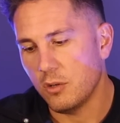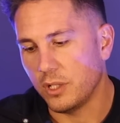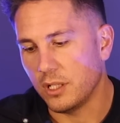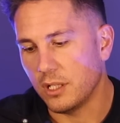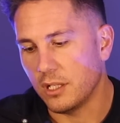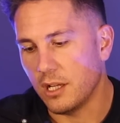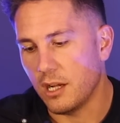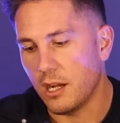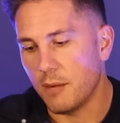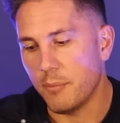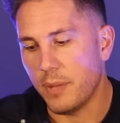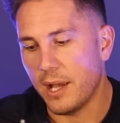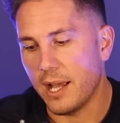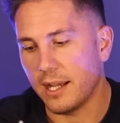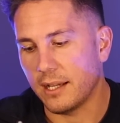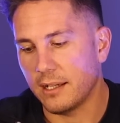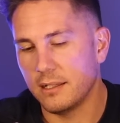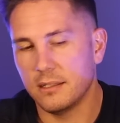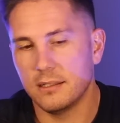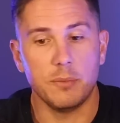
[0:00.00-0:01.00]
We're going to
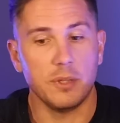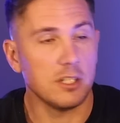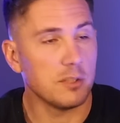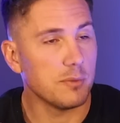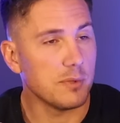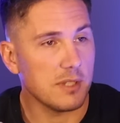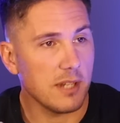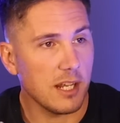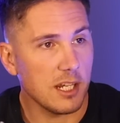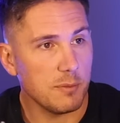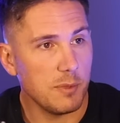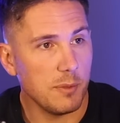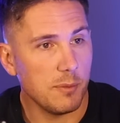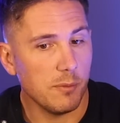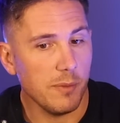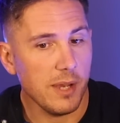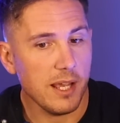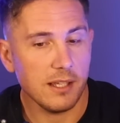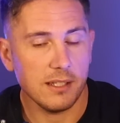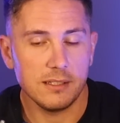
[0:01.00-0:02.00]
unpack the biggest mistakes
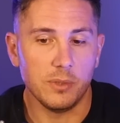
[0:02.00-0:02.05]
people make.